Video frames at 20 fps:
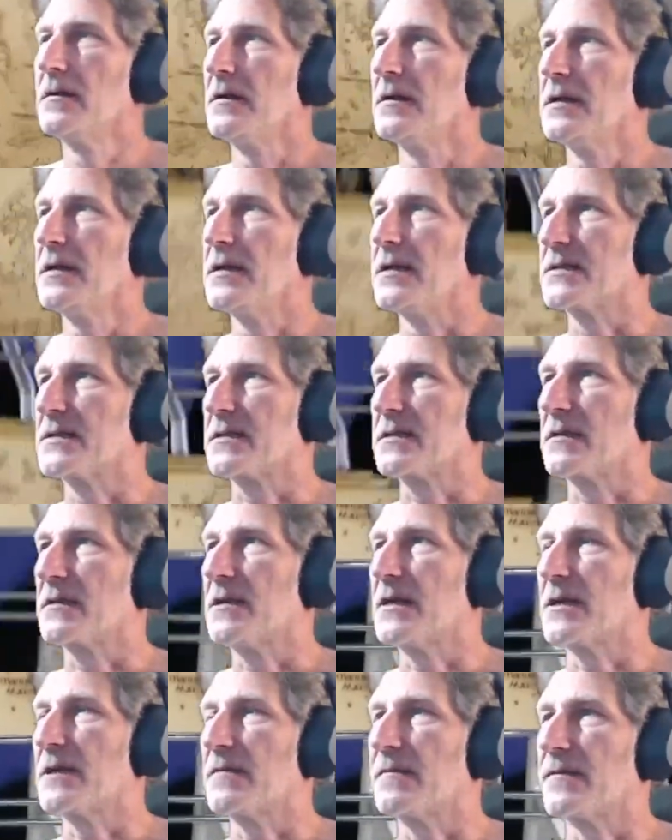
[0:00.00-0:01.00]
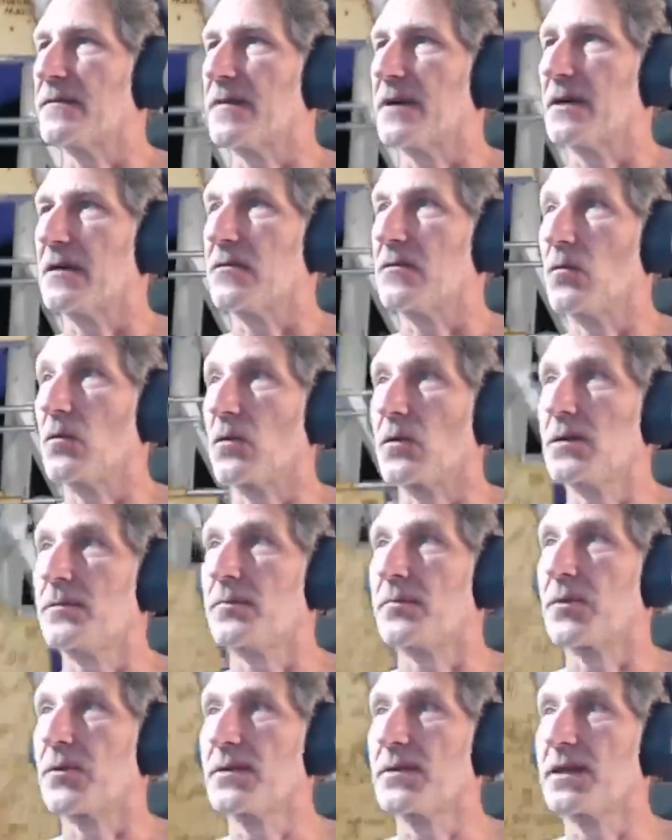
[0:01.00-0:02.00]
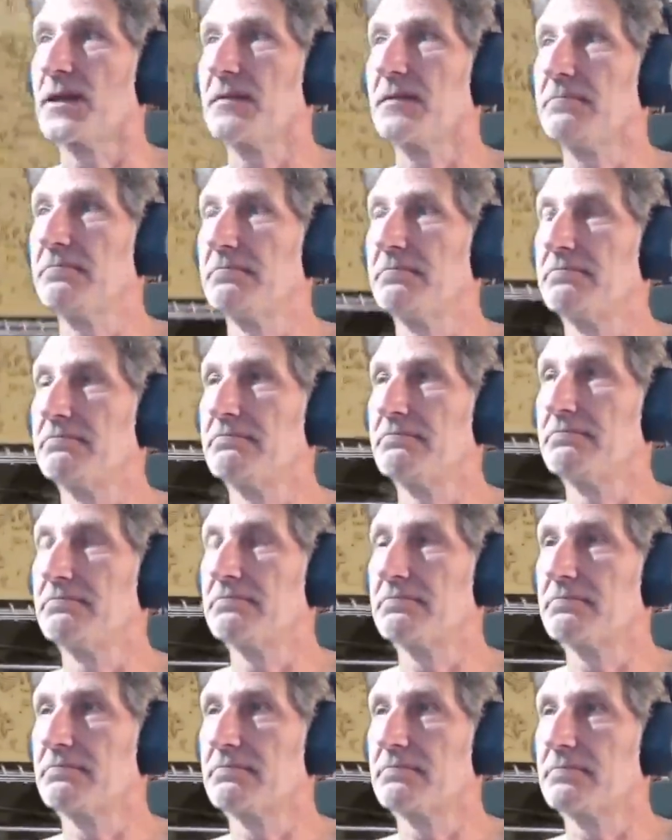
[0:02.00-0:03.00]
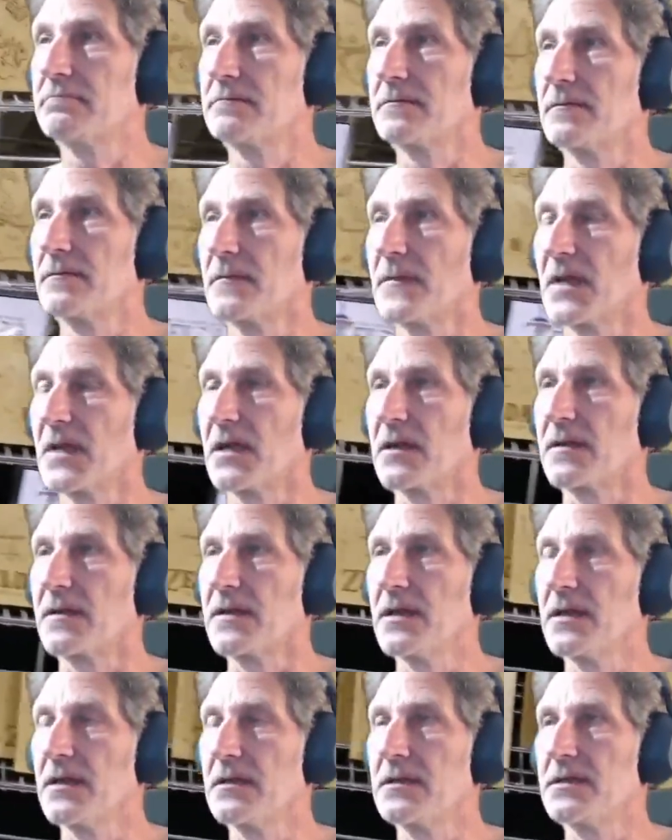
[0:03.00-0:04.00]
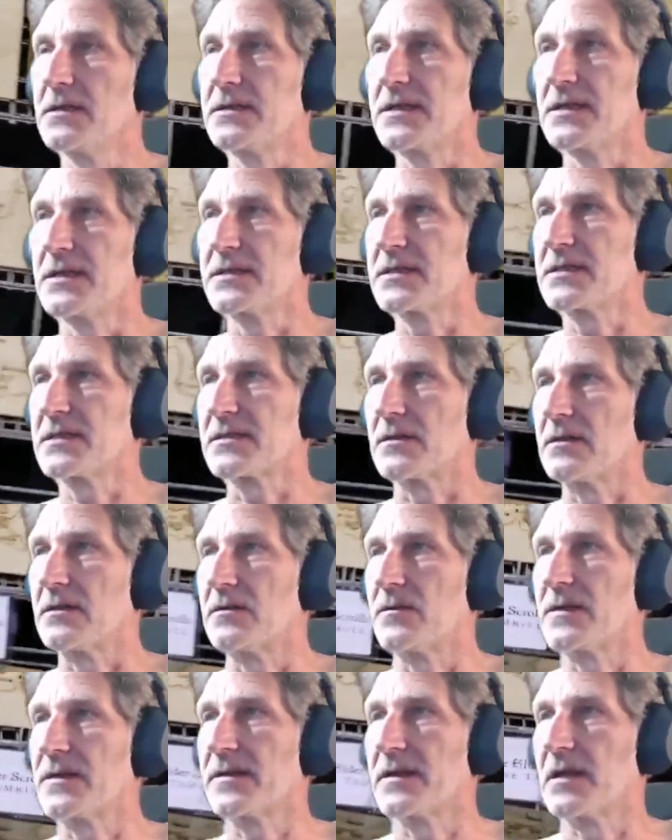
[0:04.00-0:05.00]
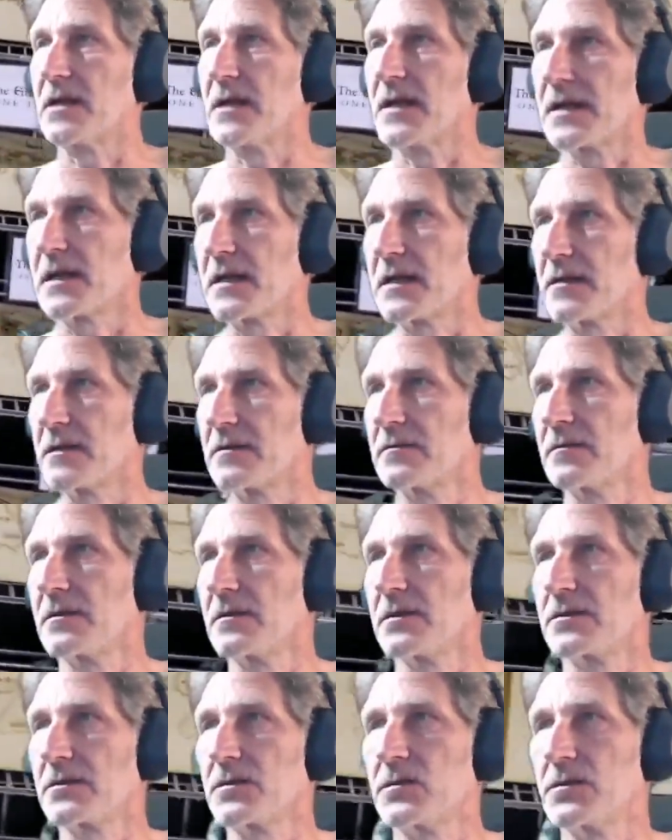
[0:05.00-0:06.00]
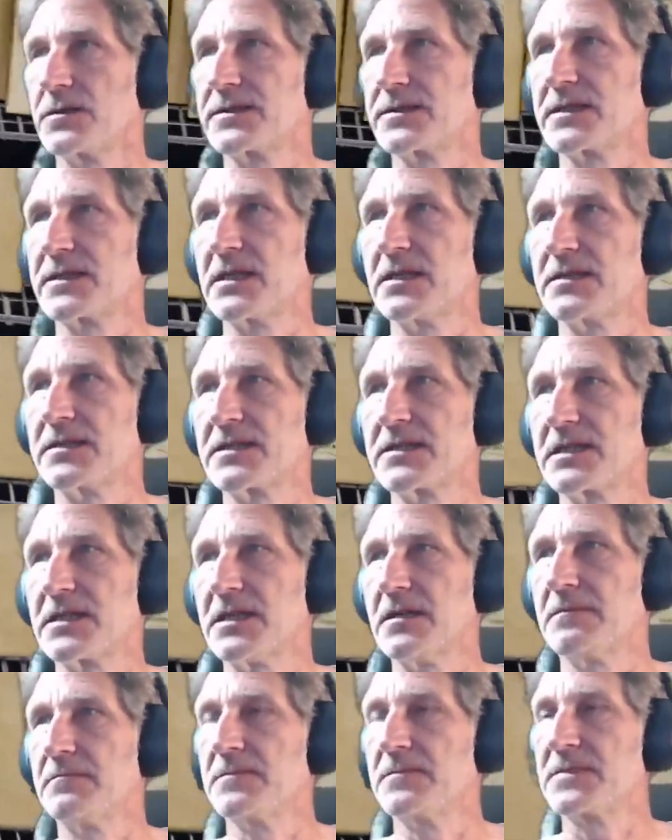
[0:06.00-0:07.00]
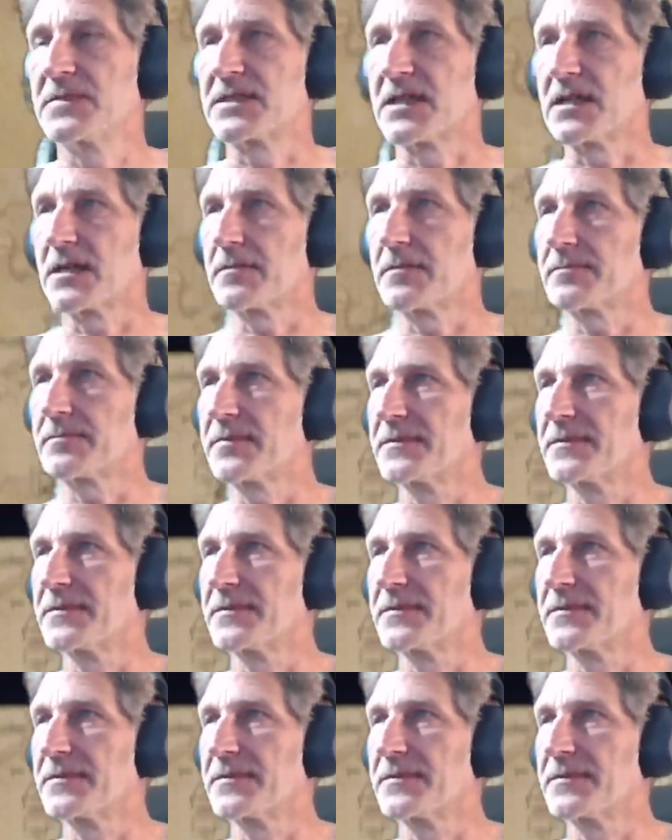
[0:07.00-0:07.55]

does a lot of wood burning. I think he does this all with a cool CNC setup.